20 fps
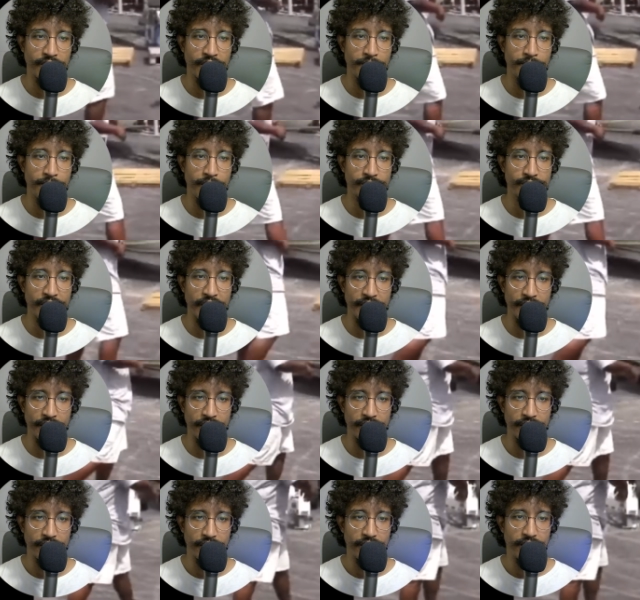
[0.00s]
Kimbo's kind
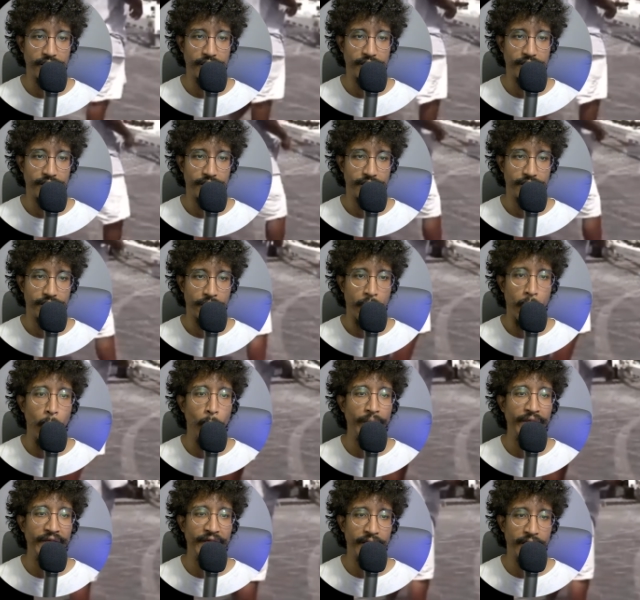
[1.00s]
of
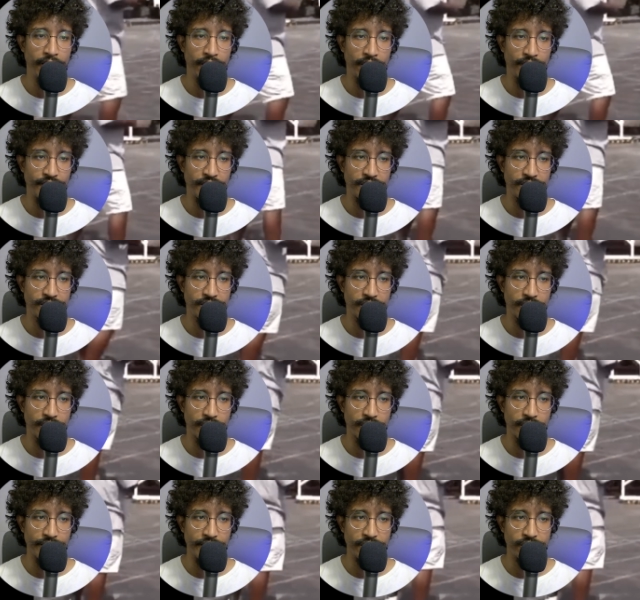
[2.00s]
honing in on this
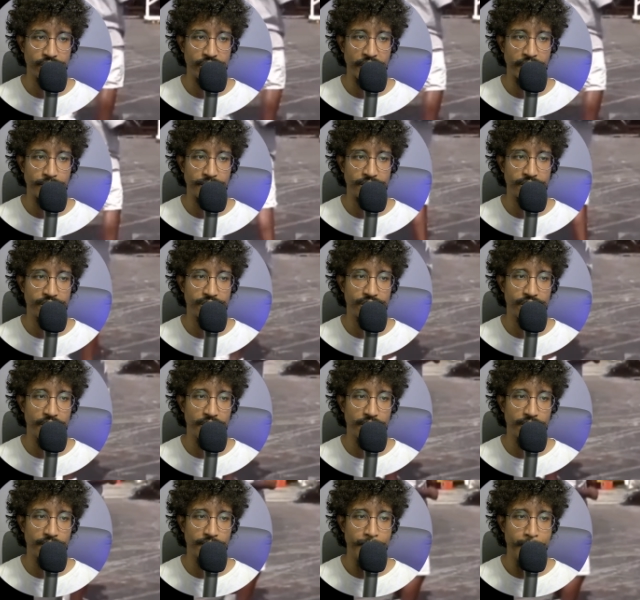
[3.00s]
uh, on this gentleman's chin,